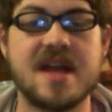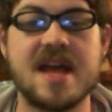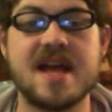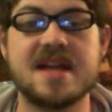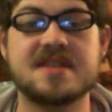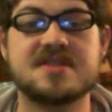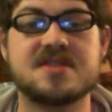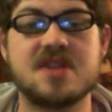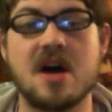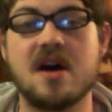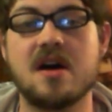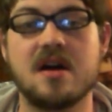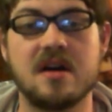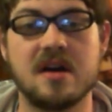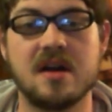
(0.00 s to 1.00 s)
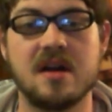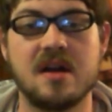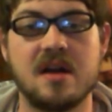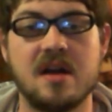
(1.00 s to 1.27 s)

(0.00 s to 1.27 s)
head's tongue.